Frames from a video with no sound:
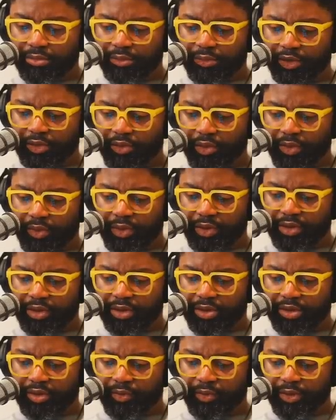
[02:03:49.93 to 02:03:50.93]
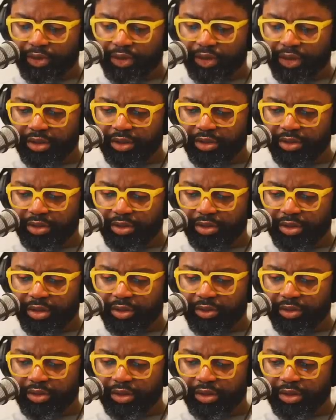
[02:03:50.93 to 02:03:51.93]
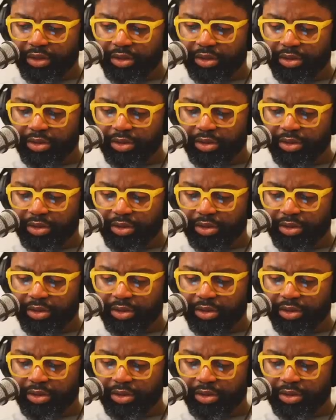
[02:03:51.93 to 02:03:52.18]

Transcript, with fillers: What was the super chat? I don't see it.